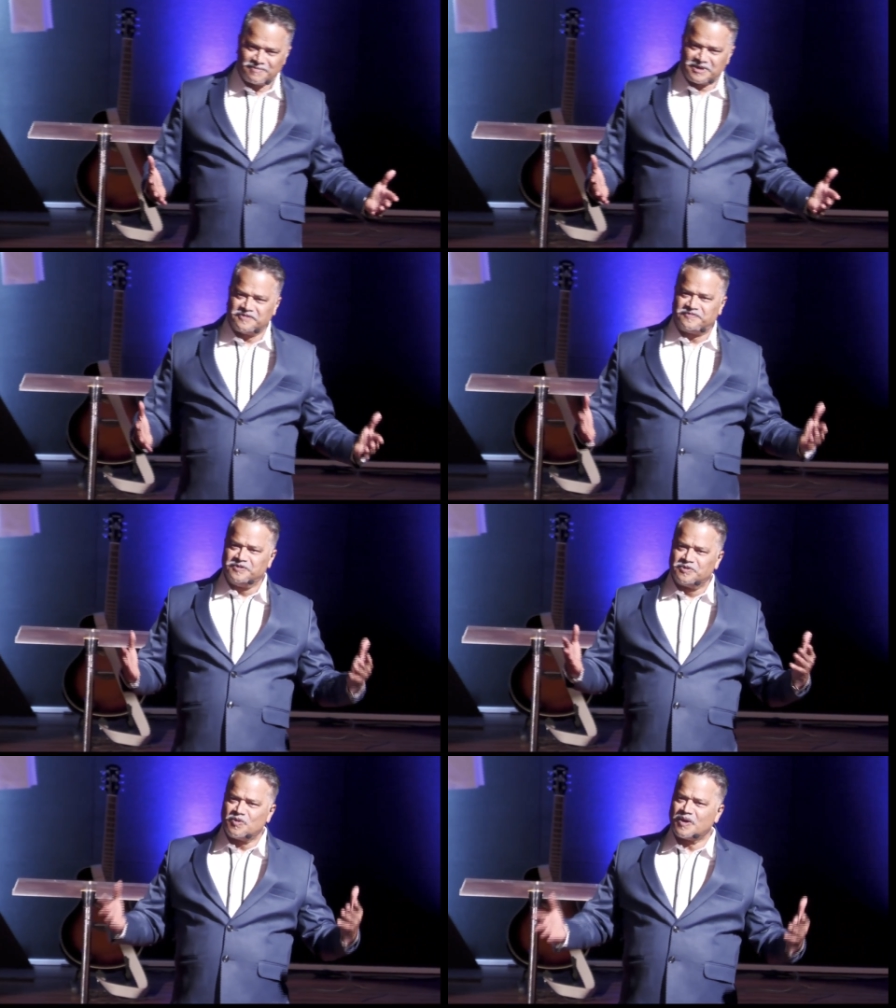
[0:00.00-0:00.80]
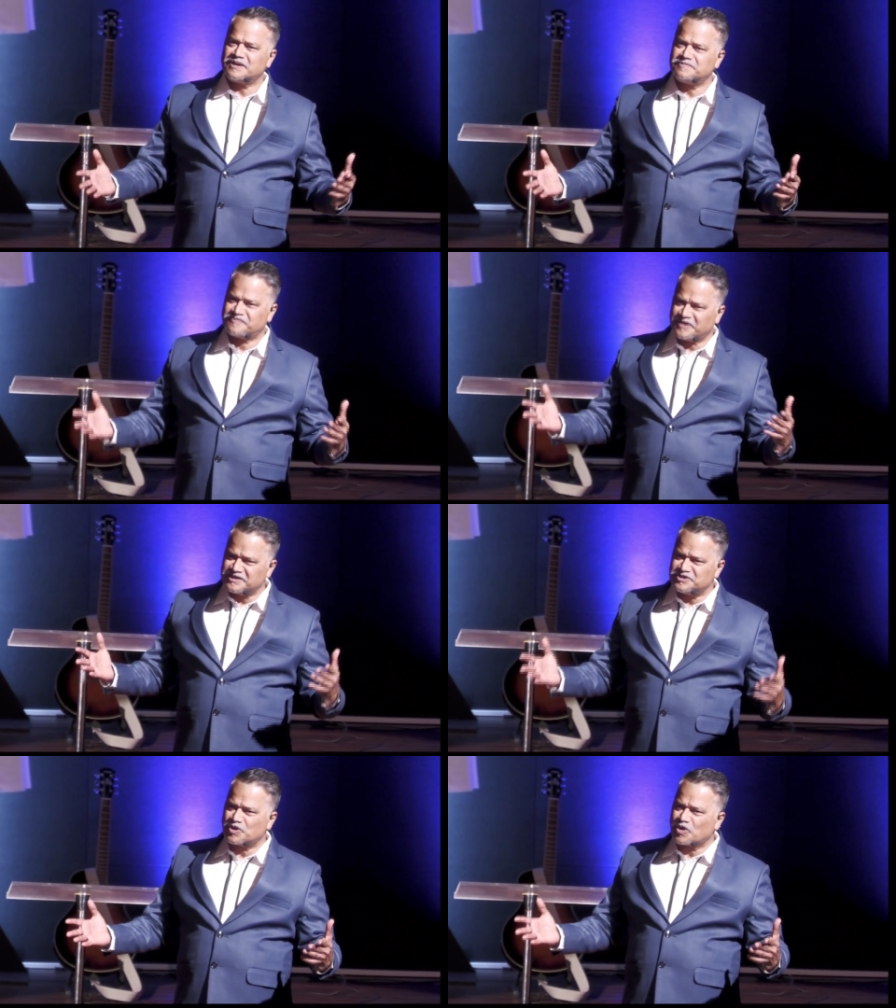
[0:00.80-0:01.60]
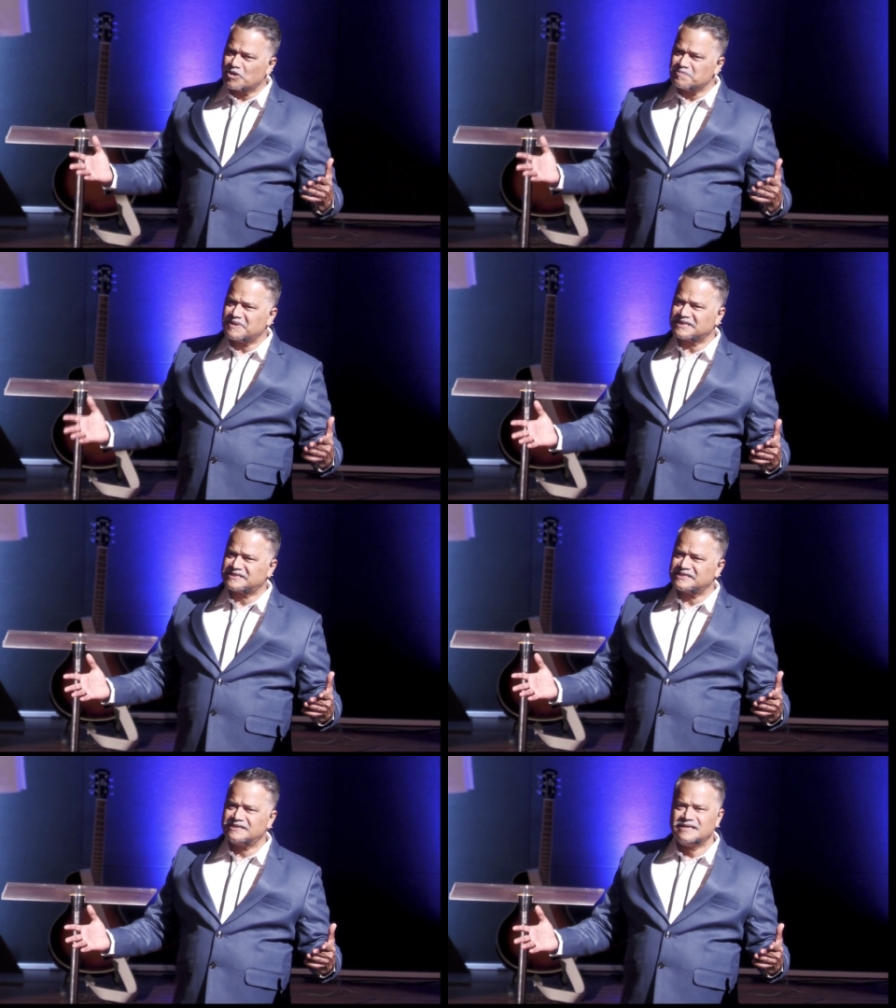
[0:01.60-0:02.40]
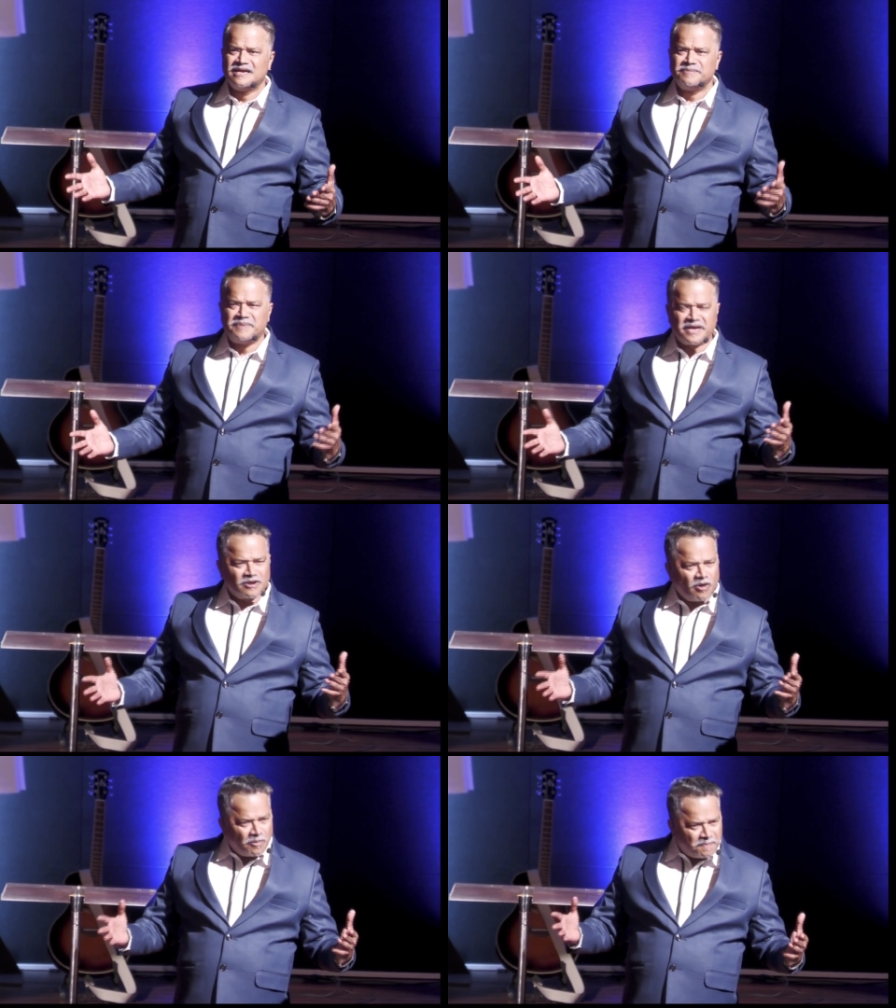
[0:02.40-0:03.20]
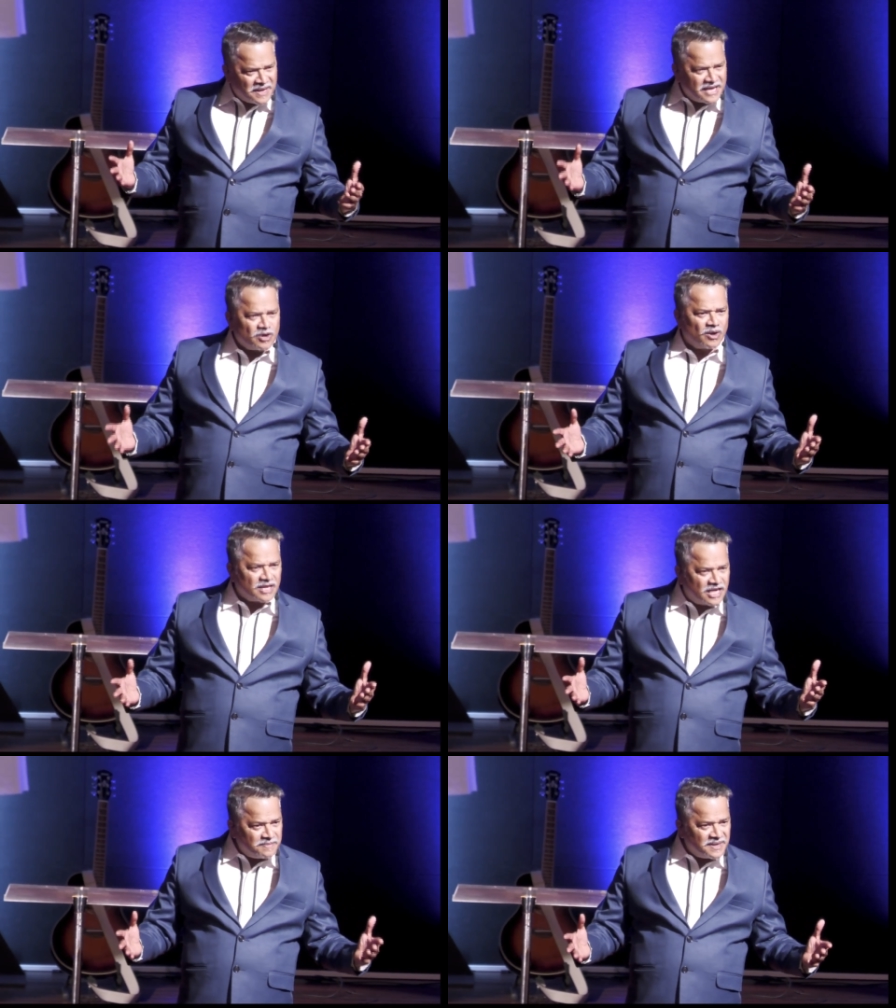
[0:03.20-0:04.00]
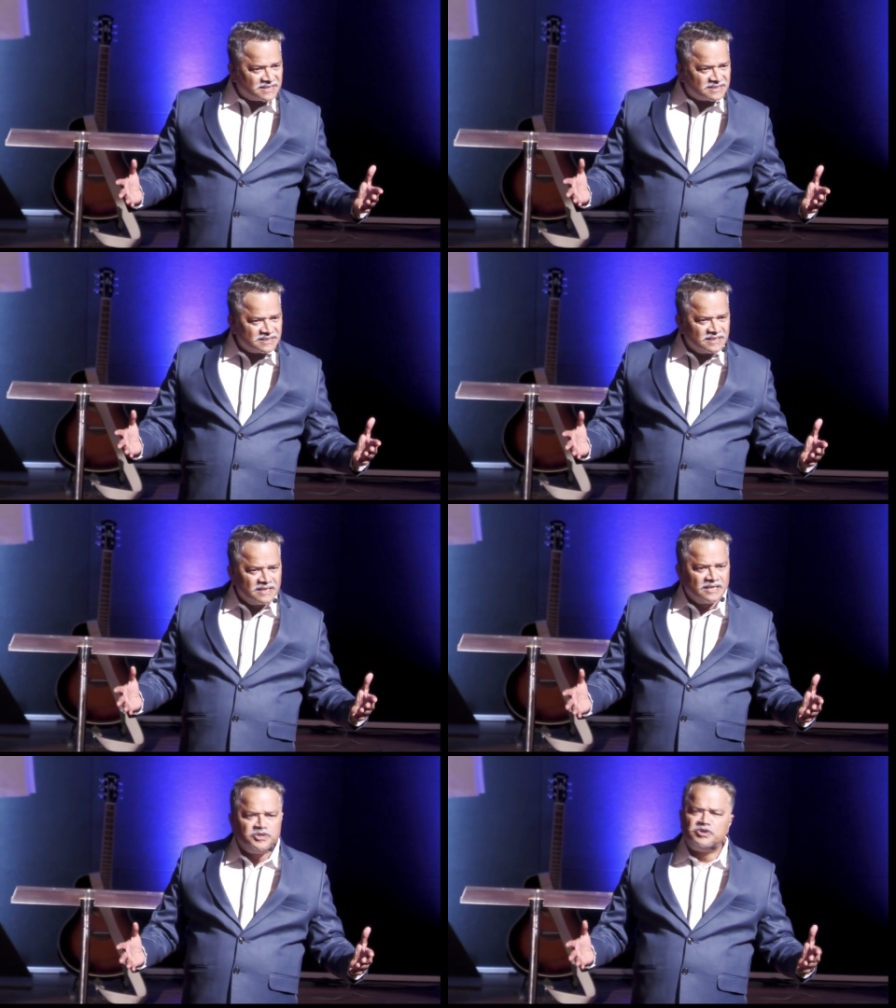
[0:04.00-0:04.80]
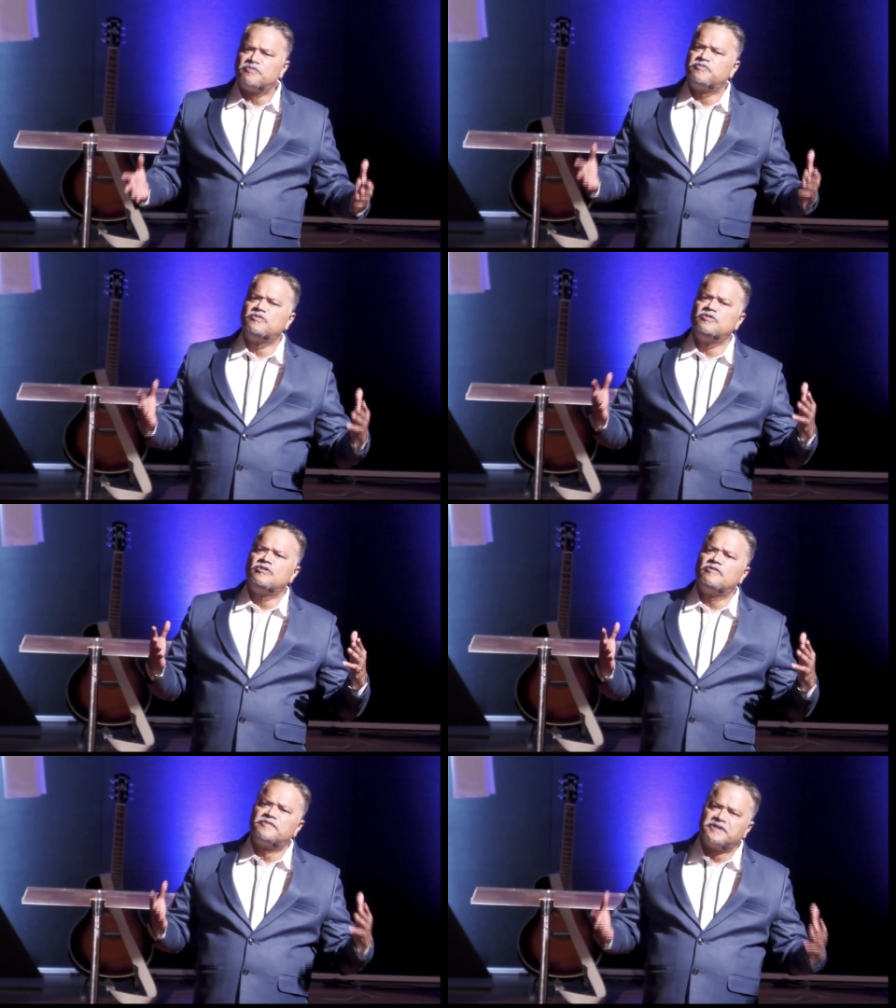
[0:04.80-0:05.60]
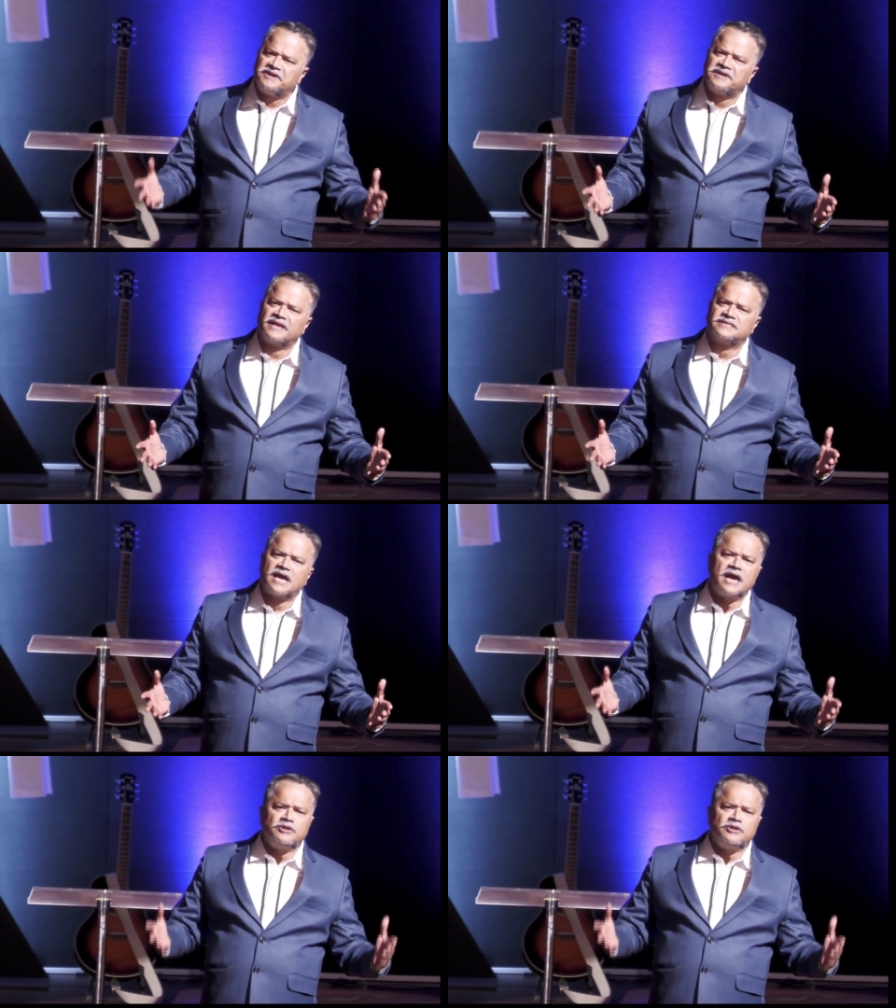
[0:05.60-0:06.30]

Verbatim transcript: But if you go and find your own blessing, playing all gimmicks, you're full of regrets.